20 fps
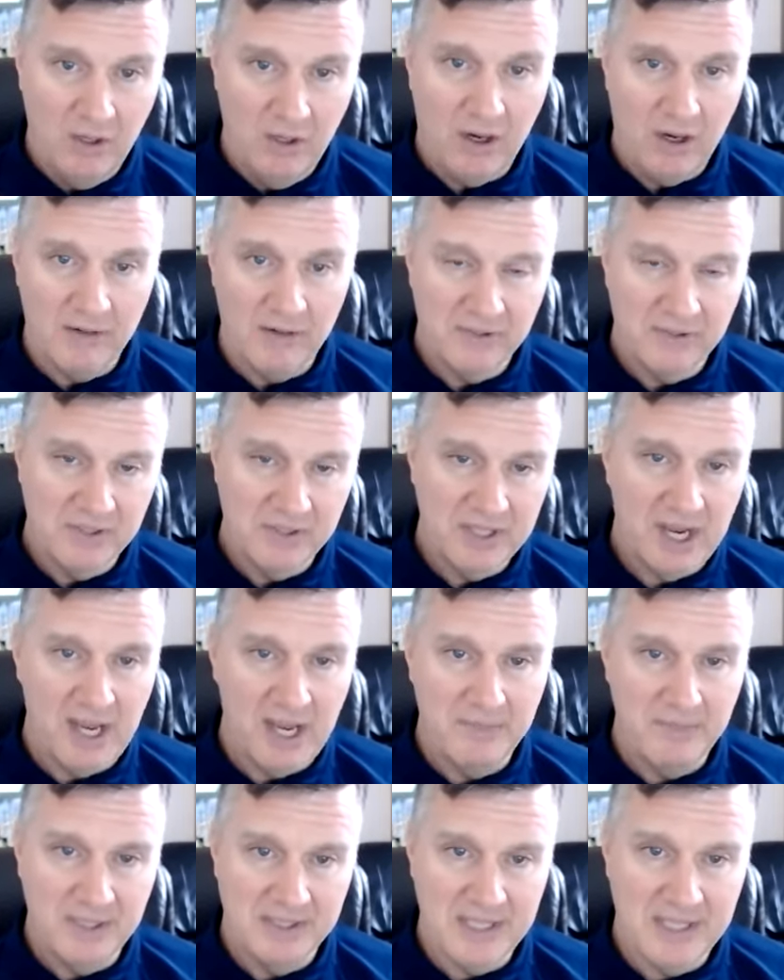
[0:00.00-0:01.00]
offer
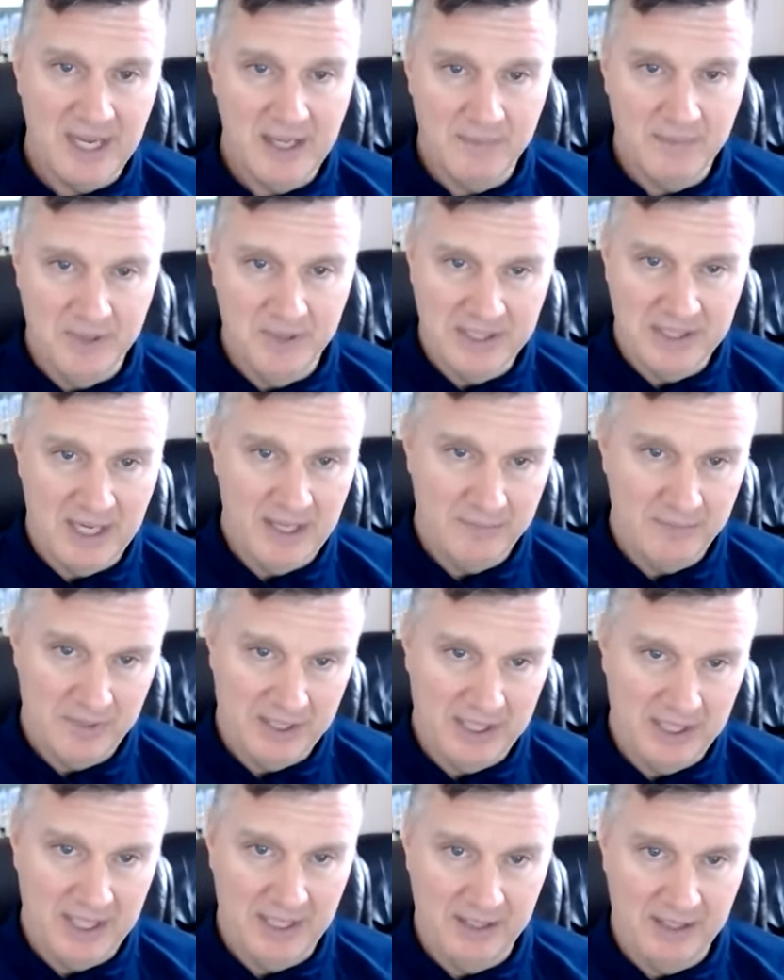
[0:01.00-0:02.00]
time and time and time
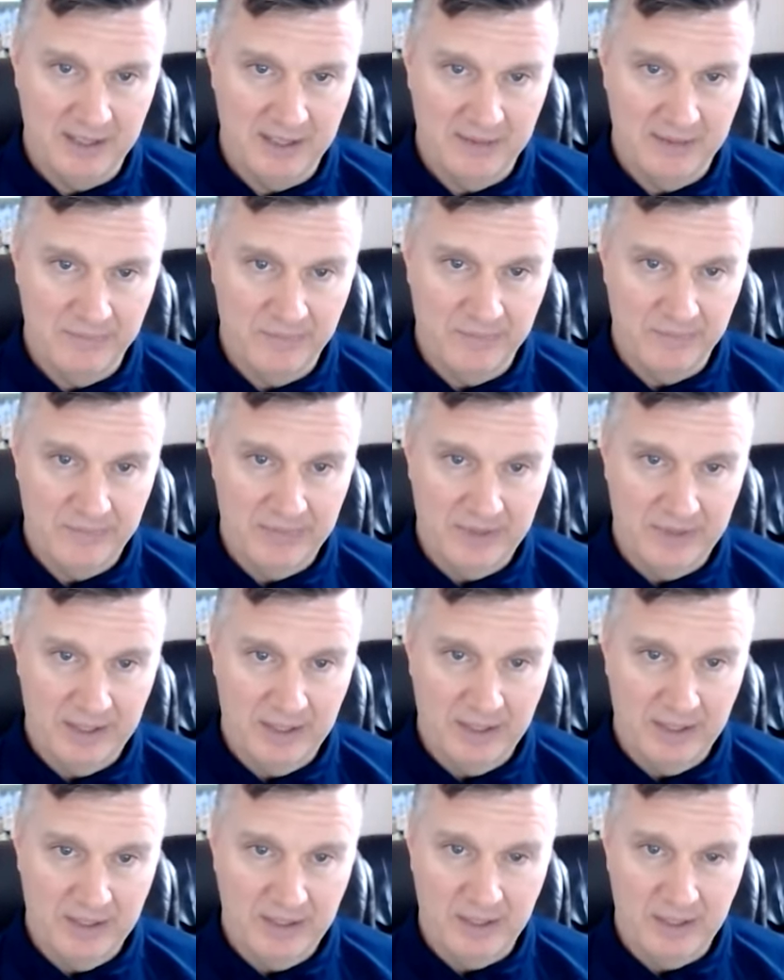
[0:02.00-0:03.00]
again.
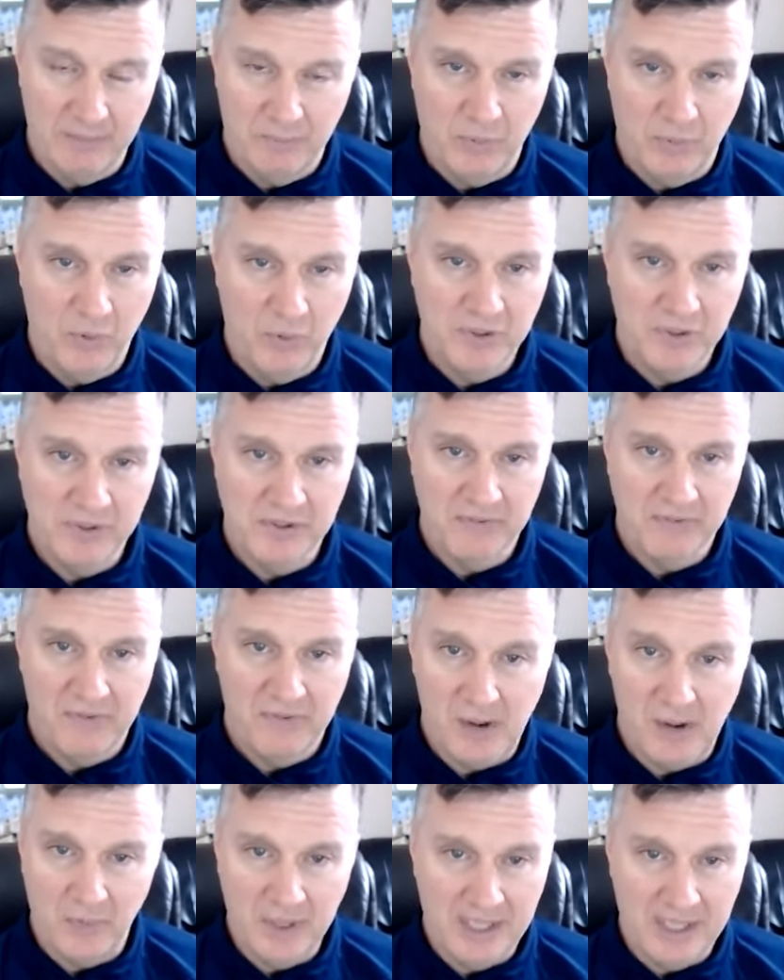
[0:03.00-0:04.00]
The importance of
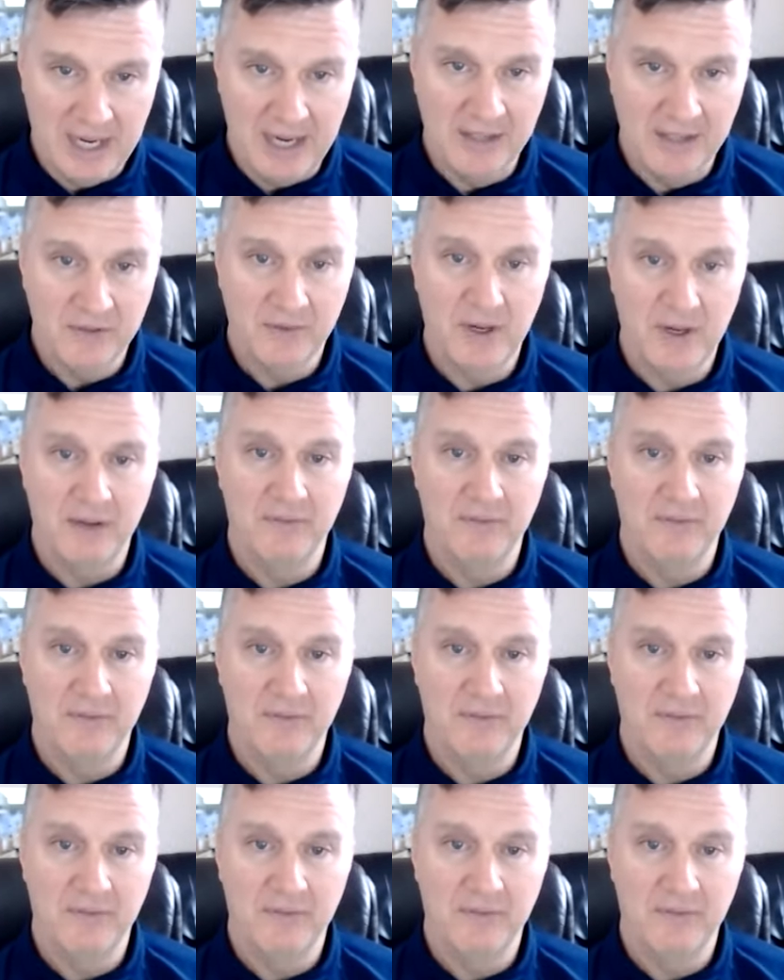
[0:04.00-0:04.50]
how we gather